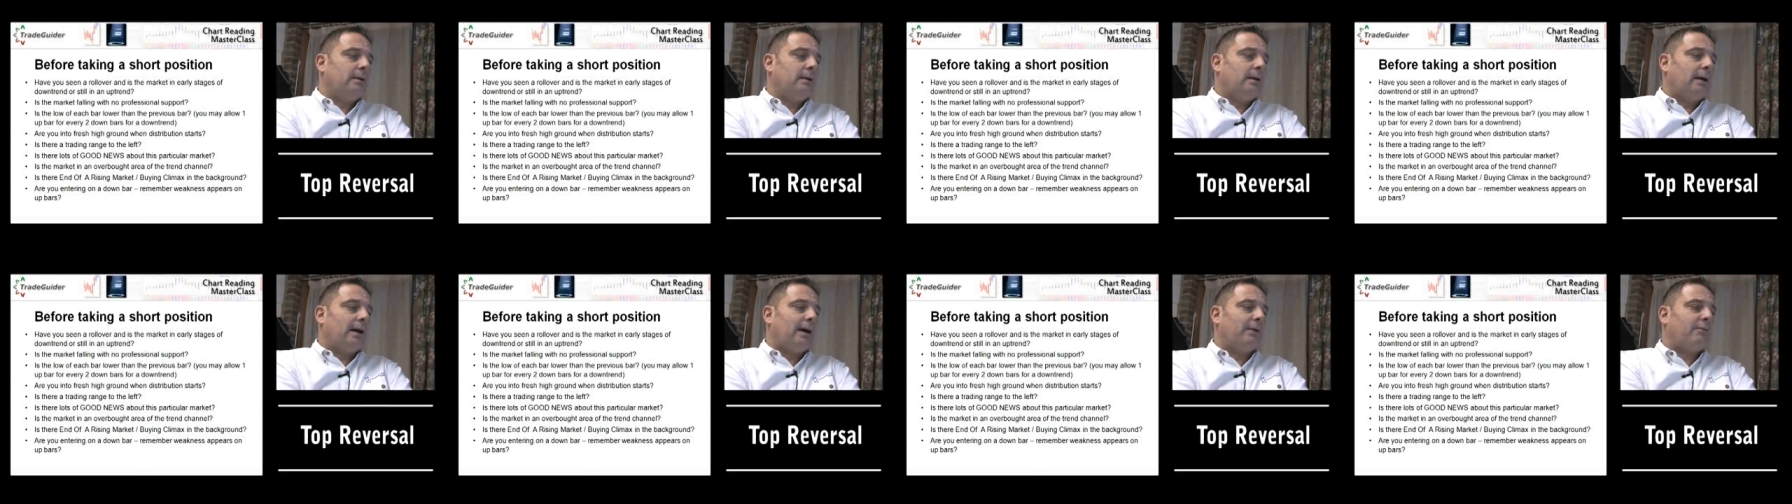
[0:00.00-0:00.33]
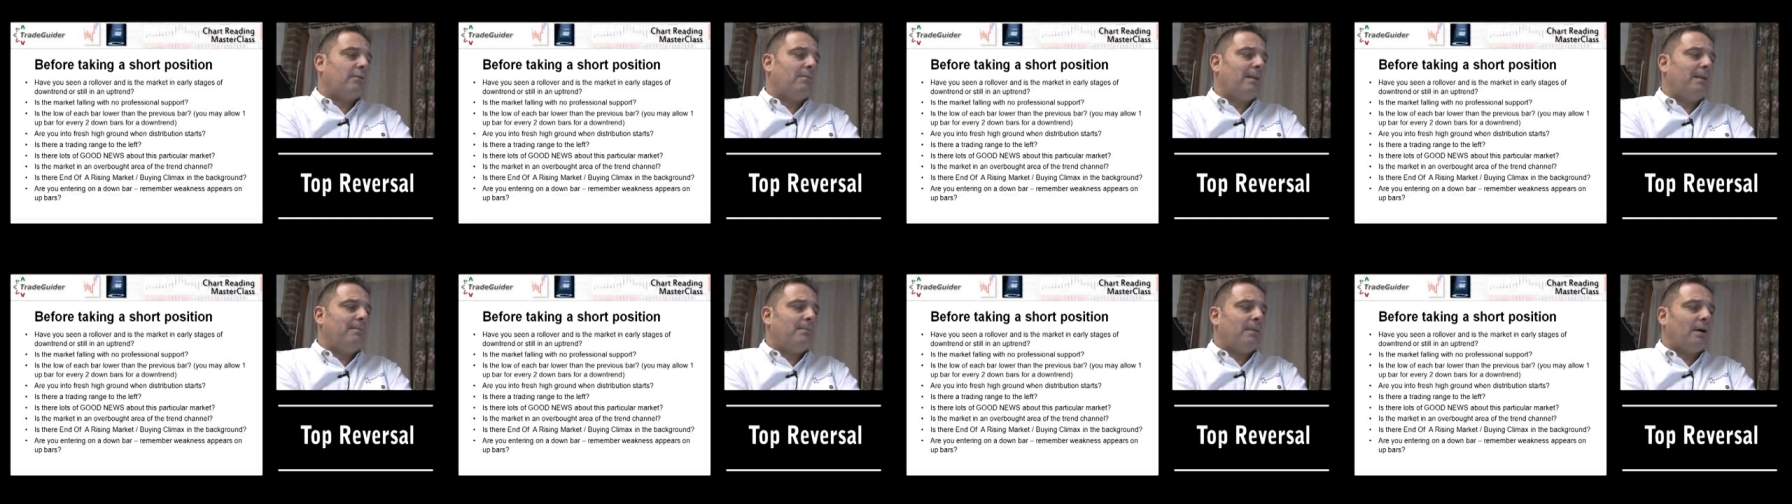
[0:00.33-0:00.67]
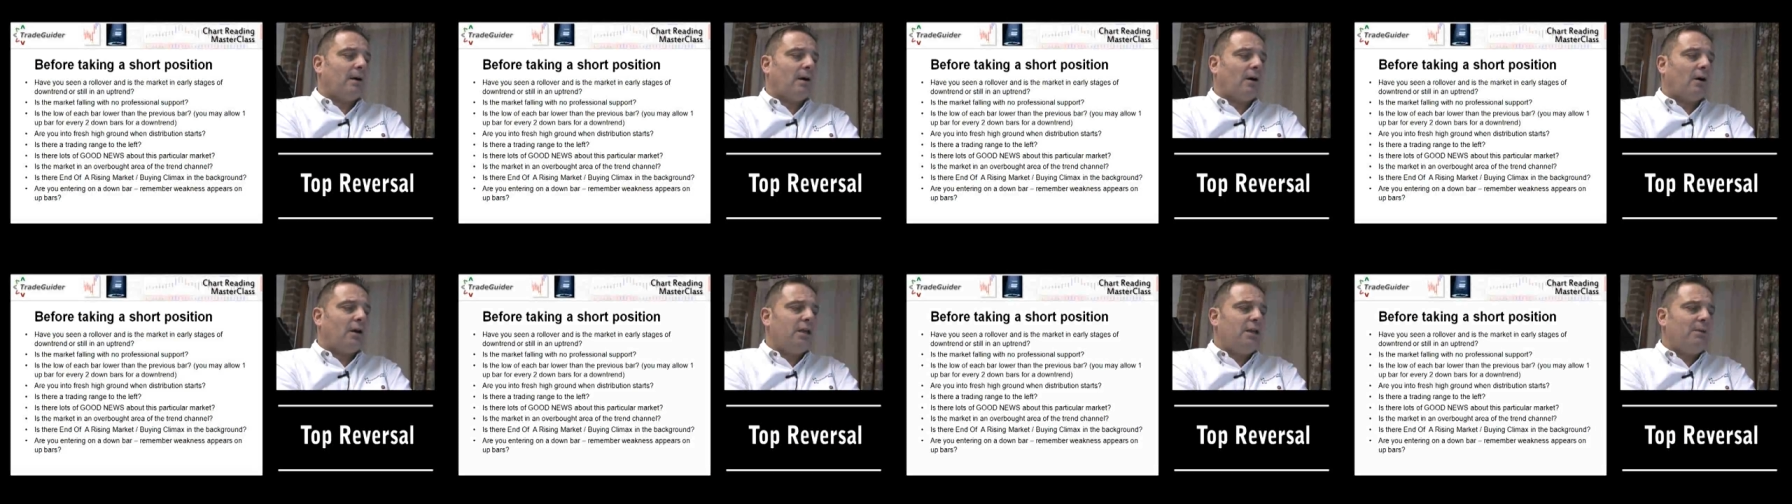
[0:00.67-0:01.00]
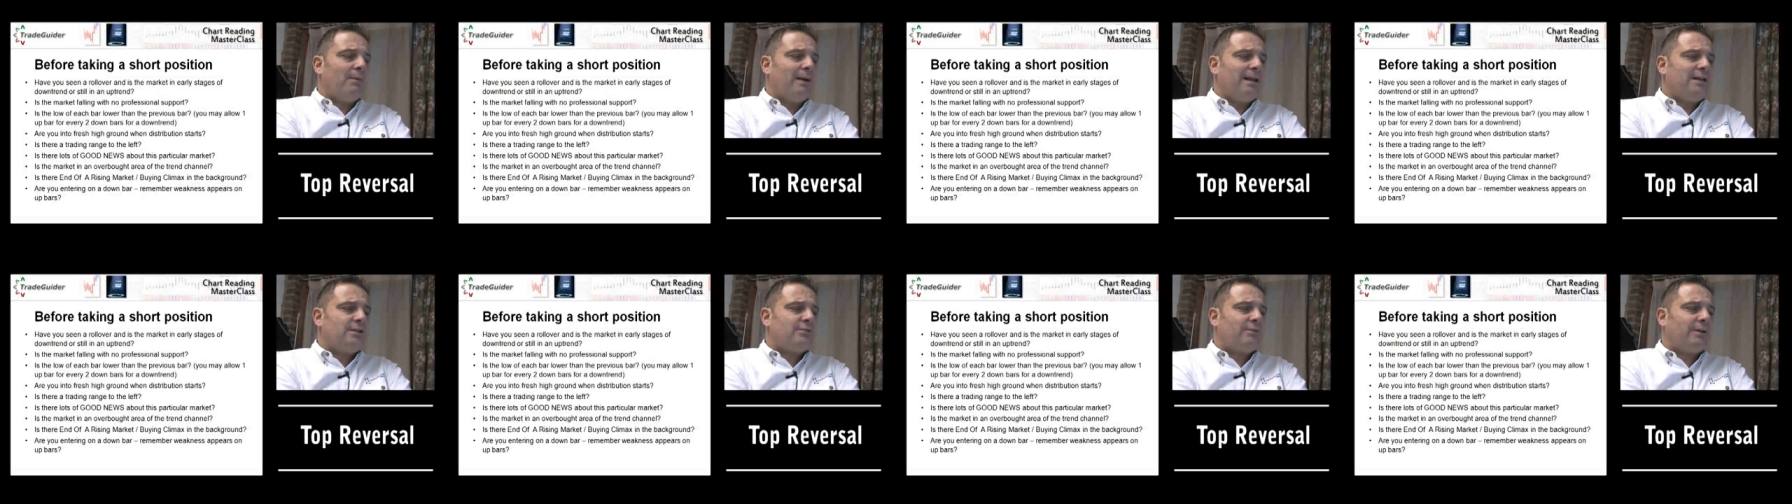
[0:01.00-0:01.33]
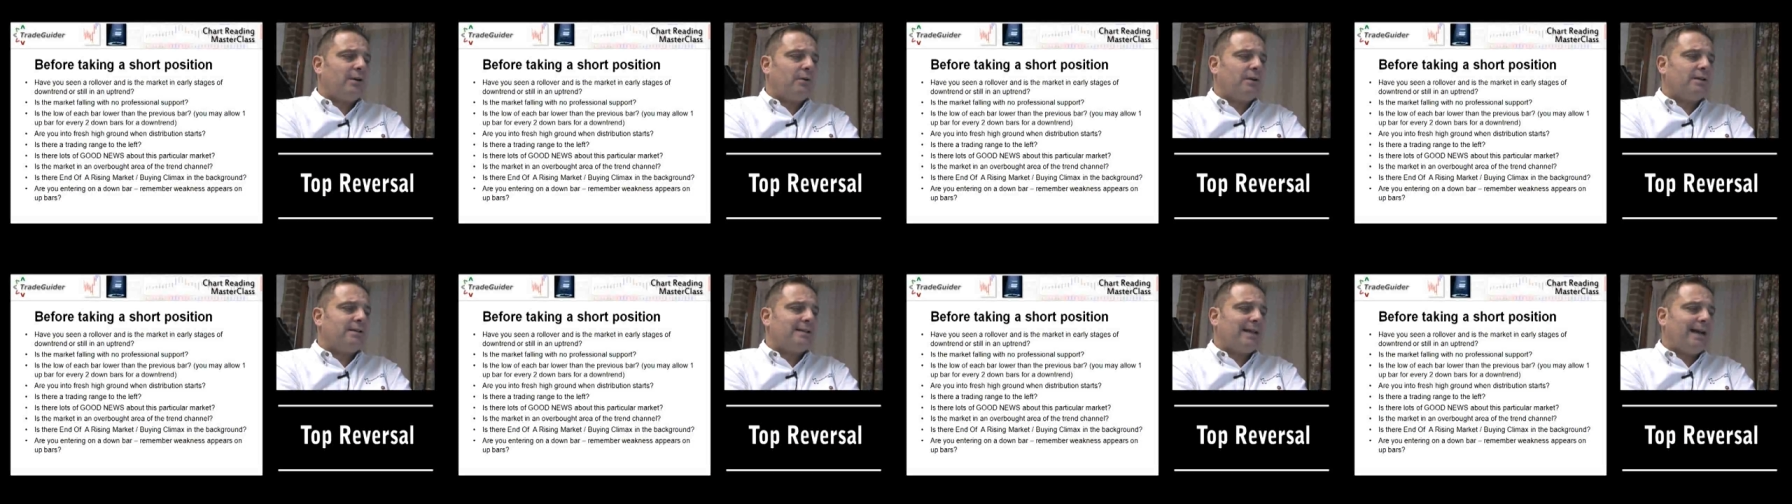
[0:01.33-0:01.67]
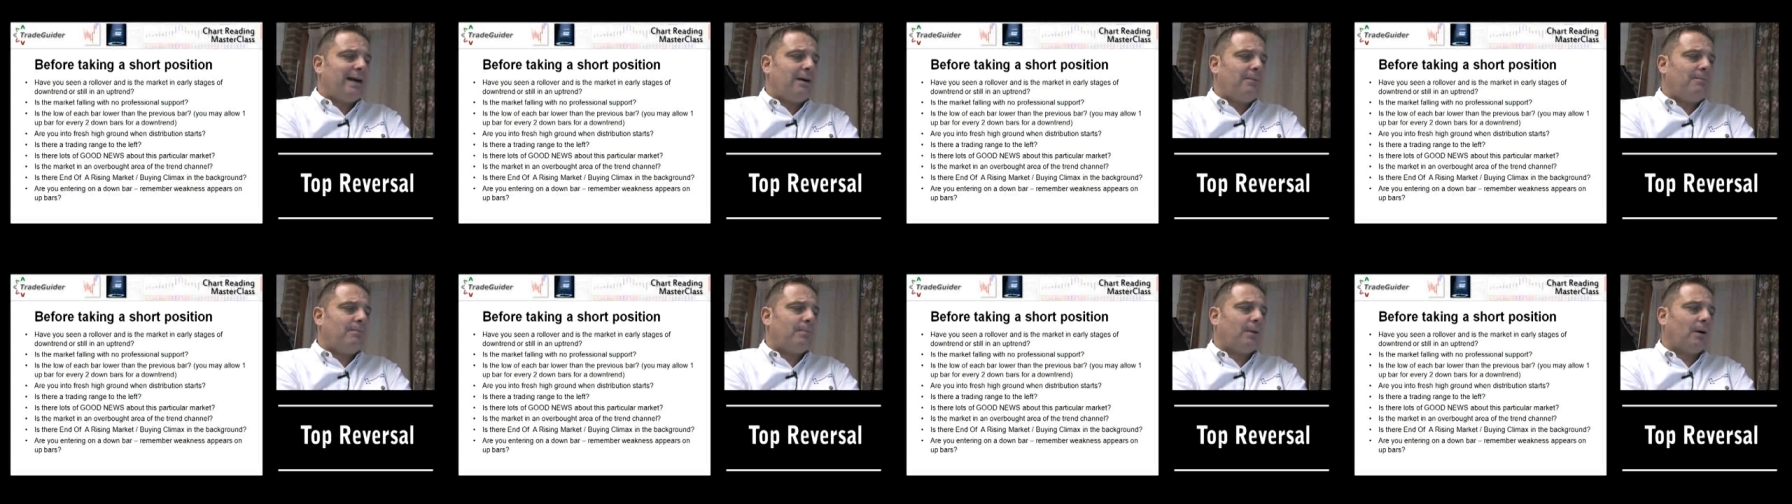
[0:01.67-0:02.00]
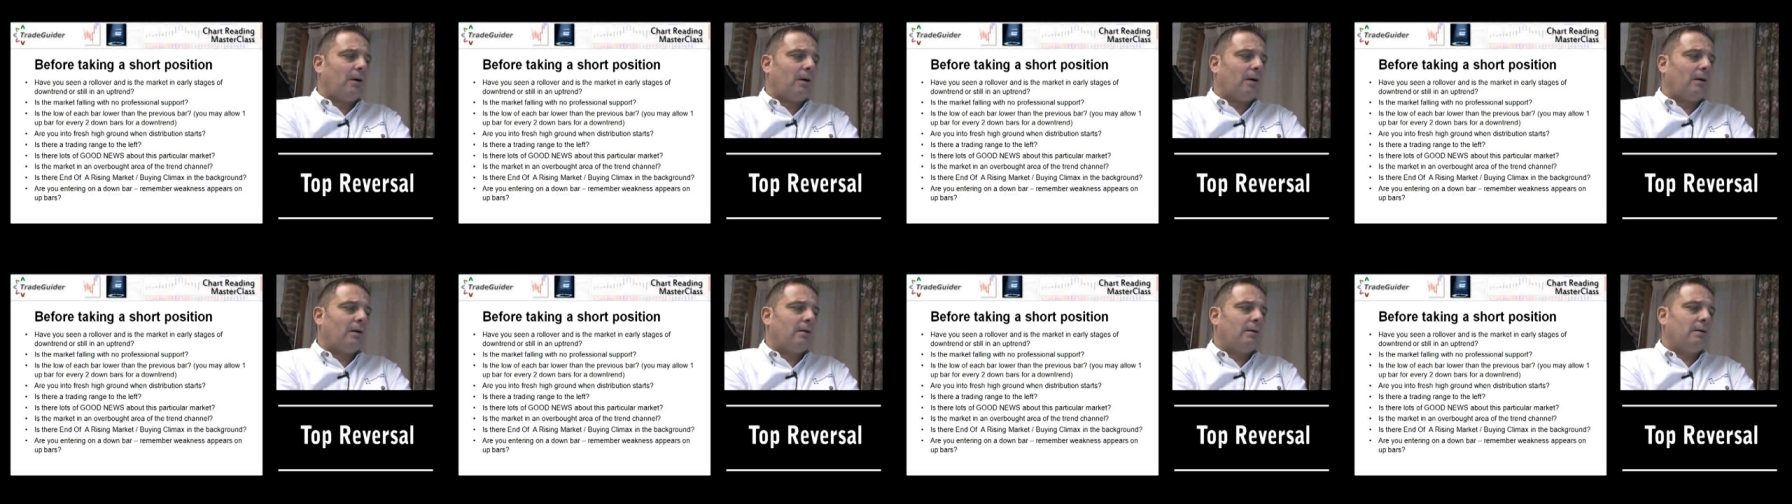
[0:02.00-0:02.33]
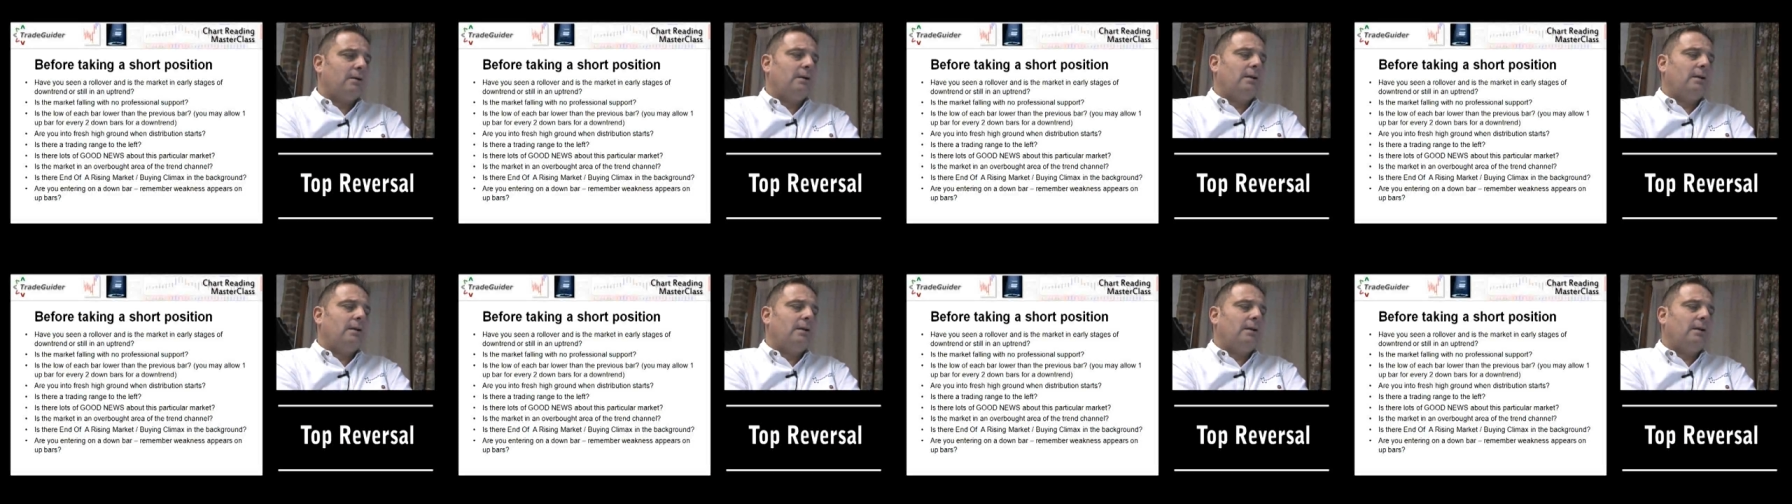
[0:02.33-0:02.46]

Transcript: And remember, are you entering on a down bar?